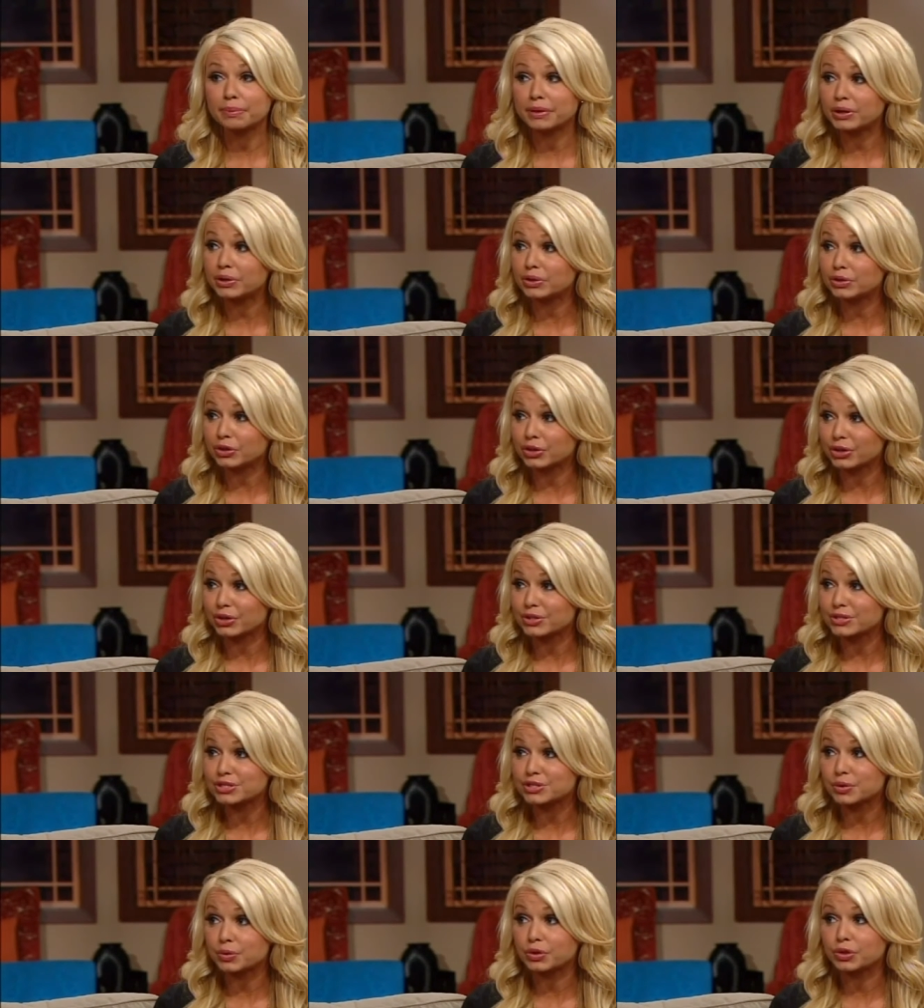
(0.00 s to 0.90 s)

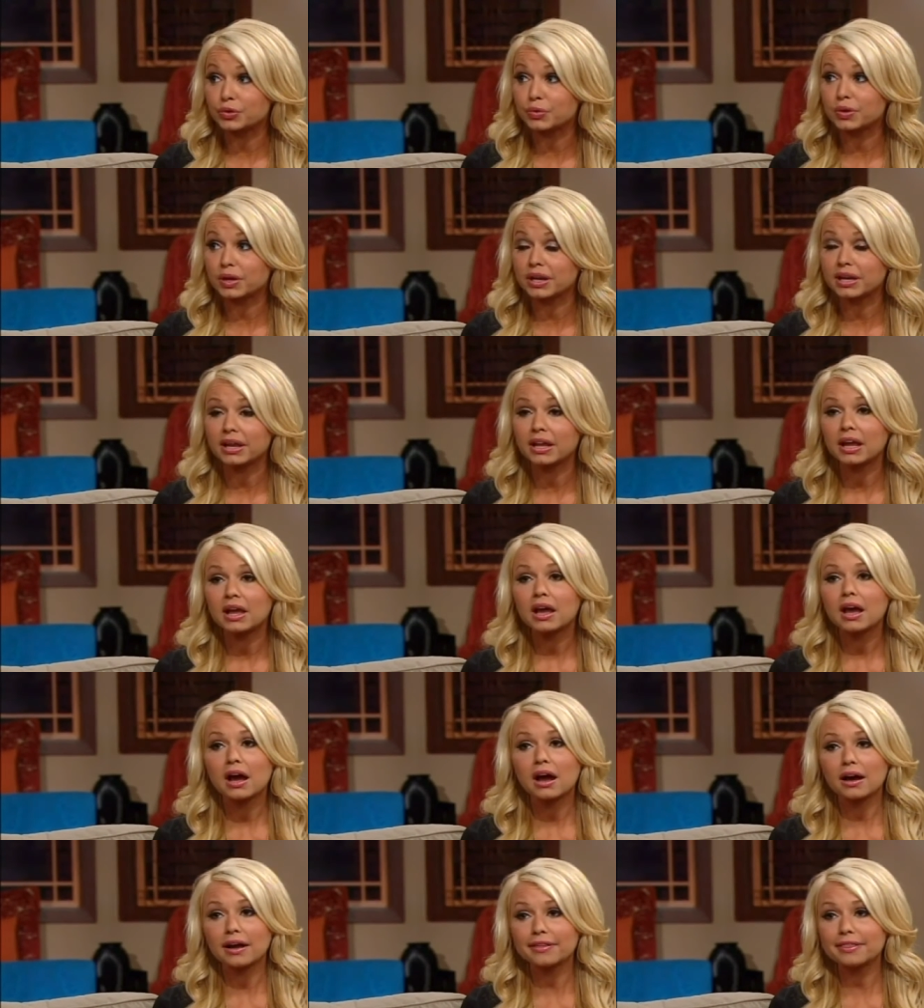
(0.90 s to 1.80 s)
builders, so you can
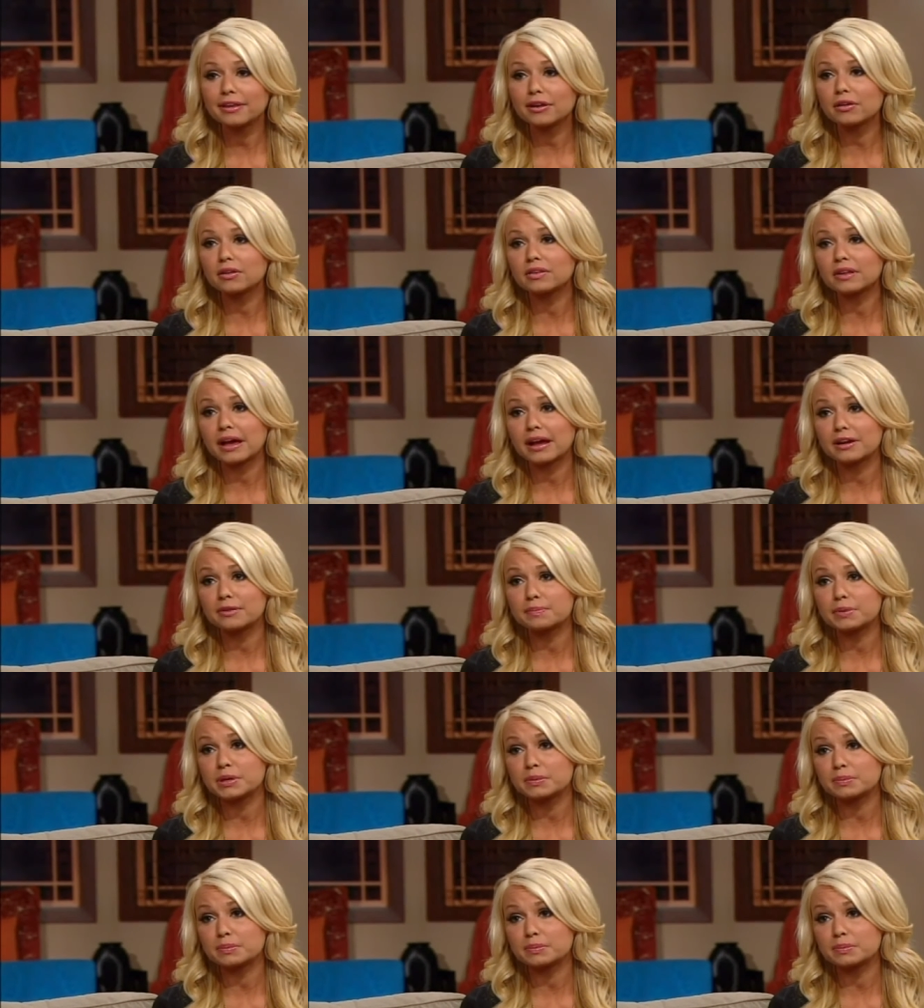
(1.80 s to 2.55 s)
I think a lot of